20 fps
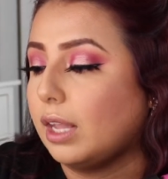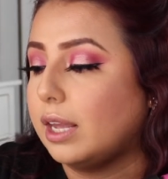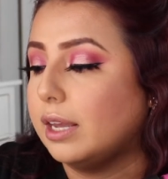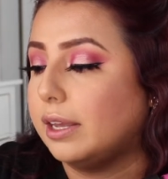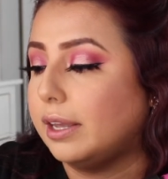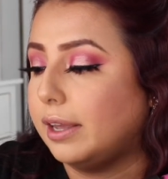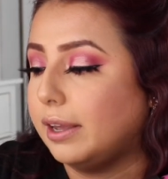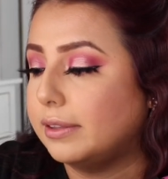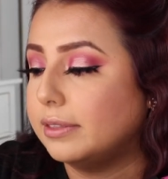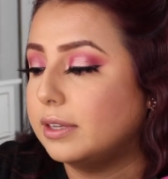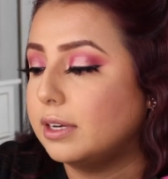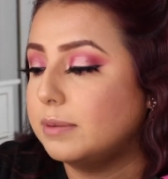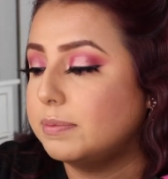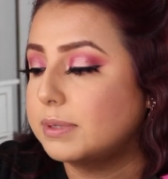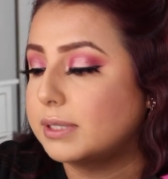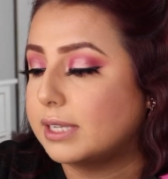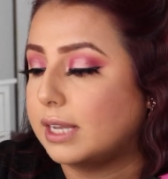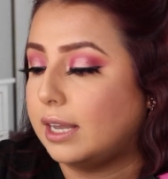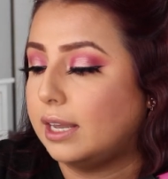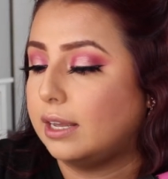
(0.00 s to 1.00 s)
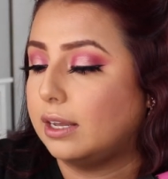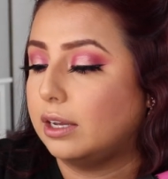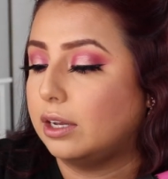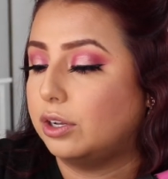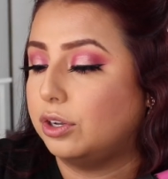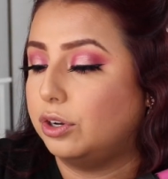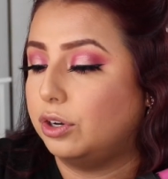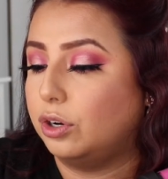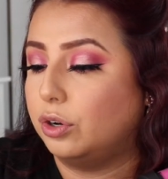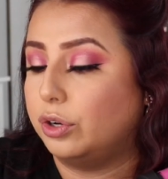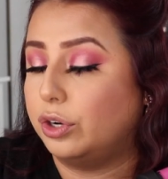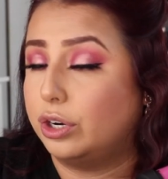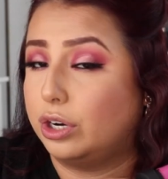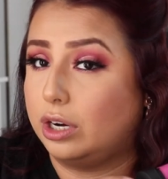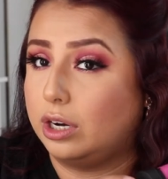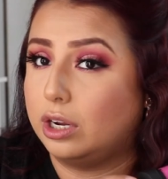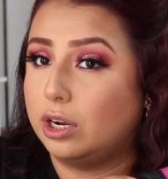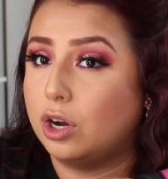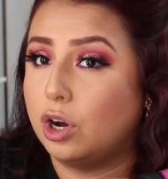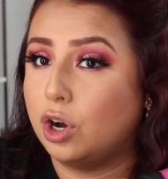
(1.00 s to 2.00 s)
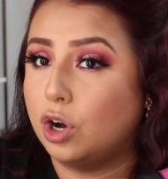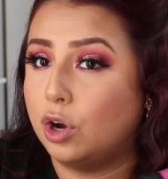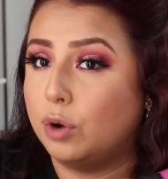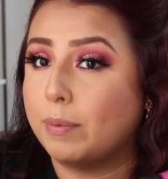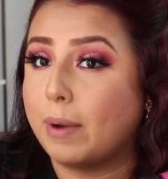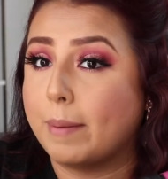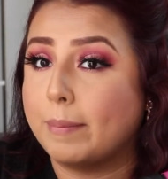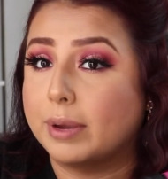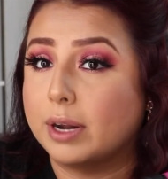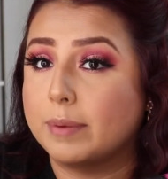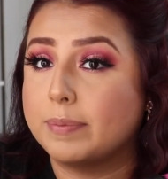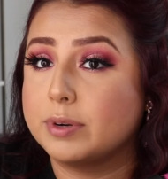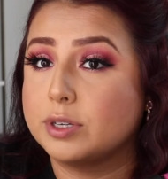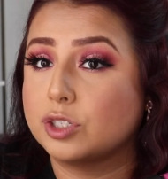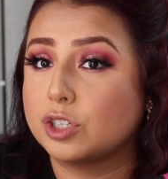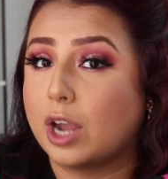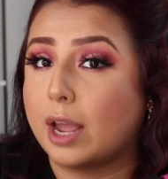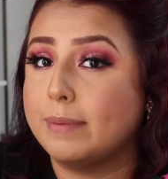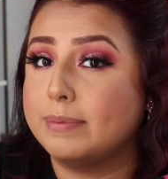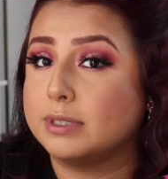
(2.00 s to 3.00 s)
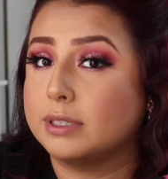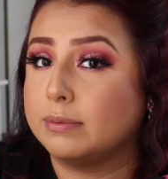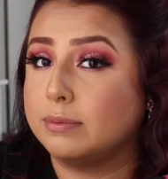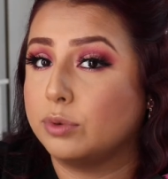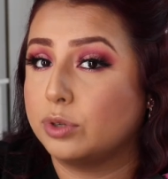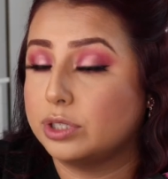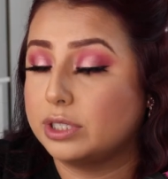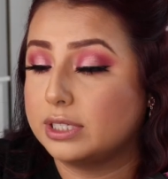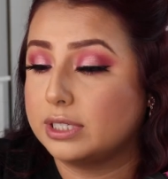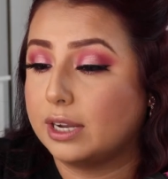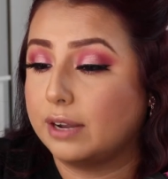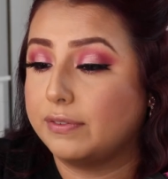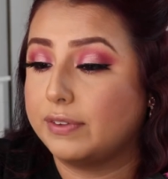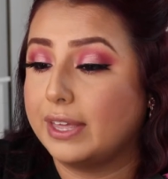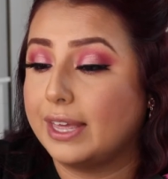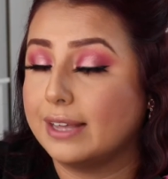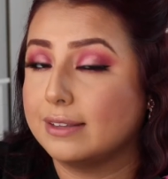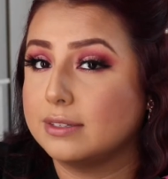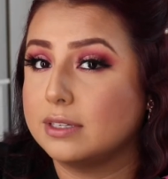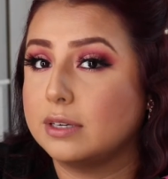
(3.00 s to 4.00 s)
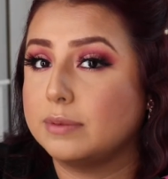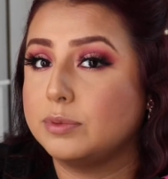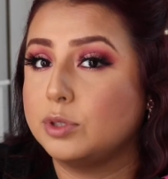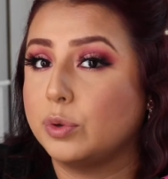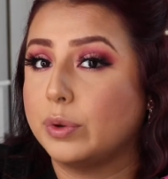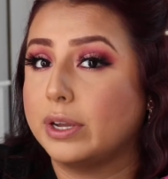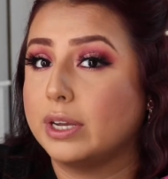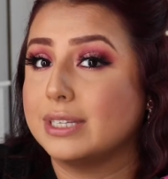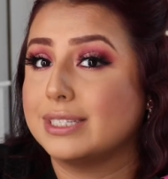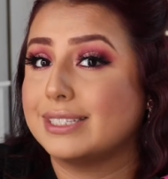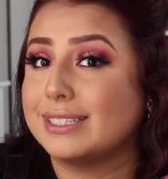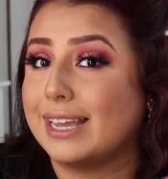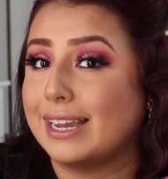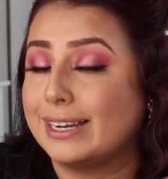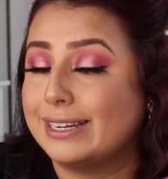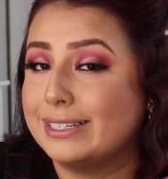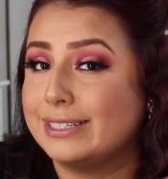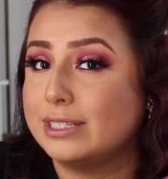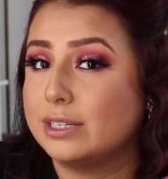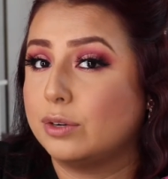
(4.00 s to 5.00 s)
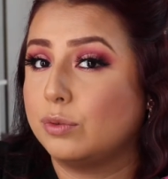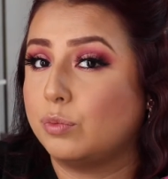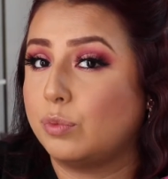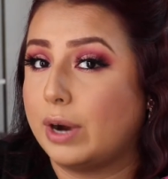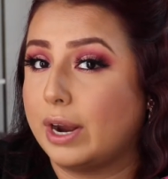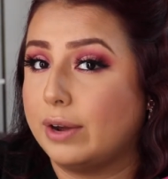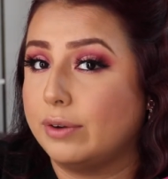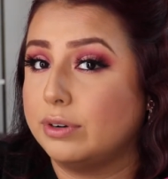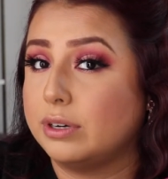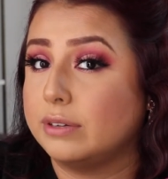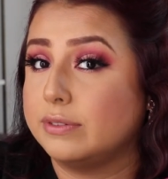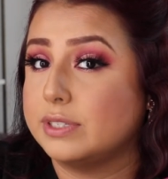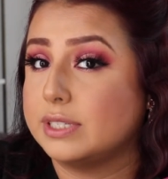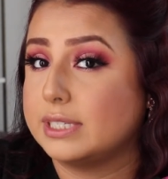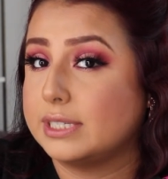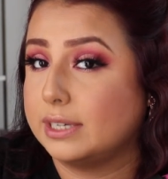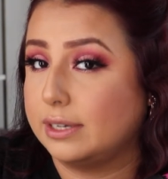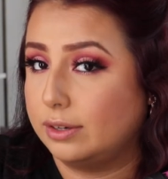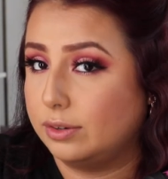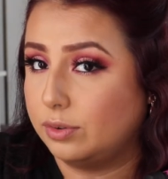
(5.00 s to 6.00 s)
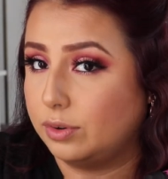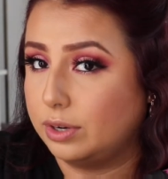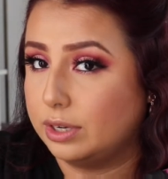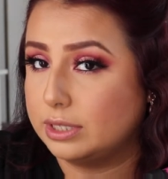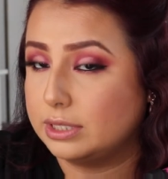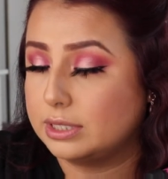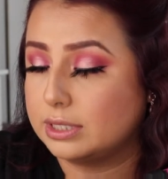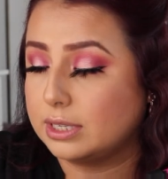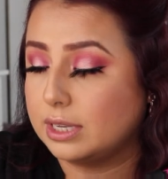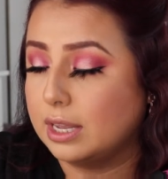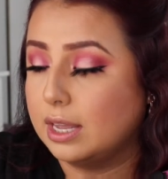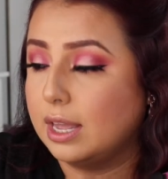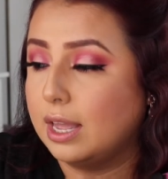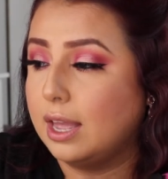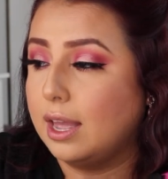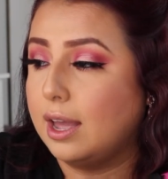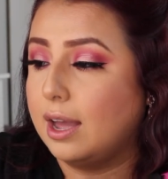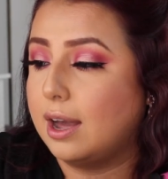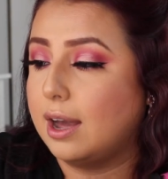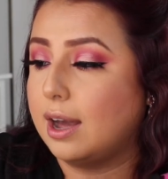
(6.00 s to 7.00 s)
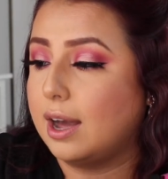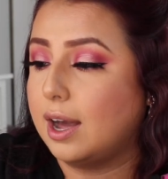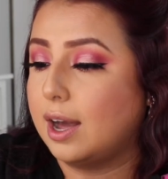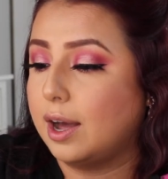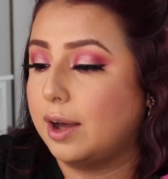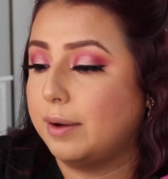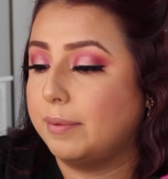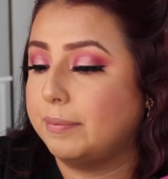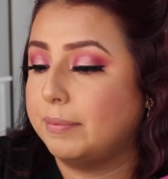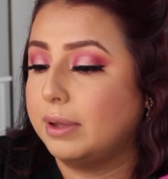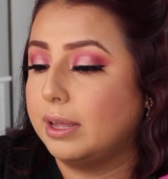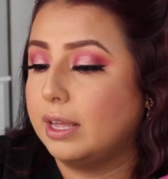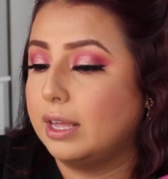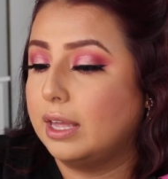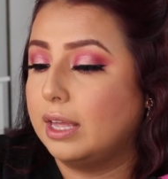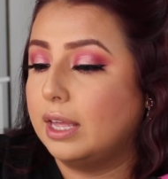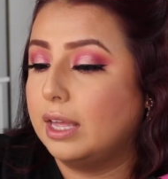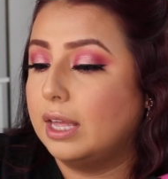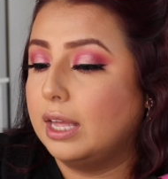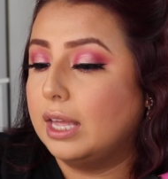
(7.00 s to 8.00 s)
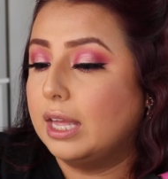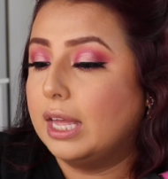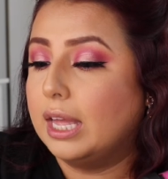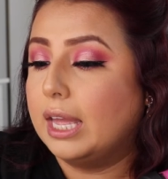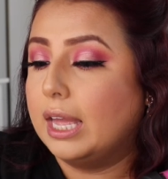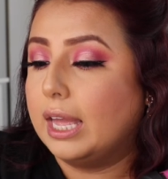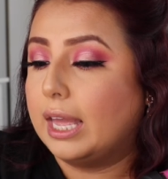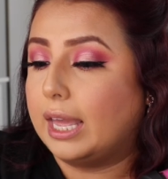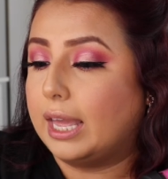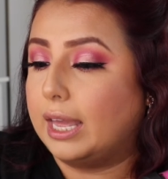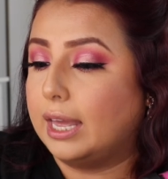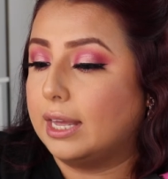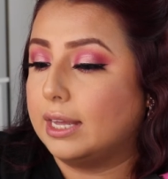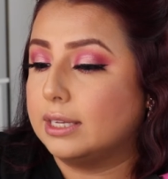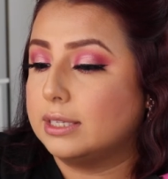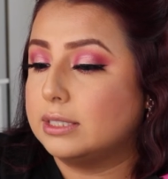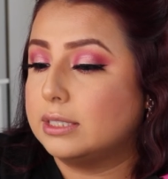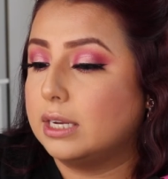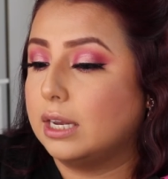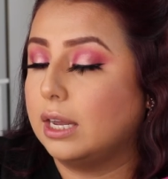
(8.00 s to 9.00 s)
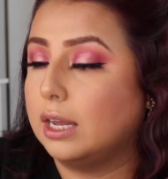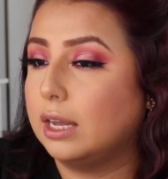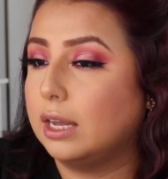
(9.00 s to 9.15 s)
he ended up saying, you know, you're gonna go home, I'm gonna prescribe some more stuff. He ended up doing a second round of steroids, and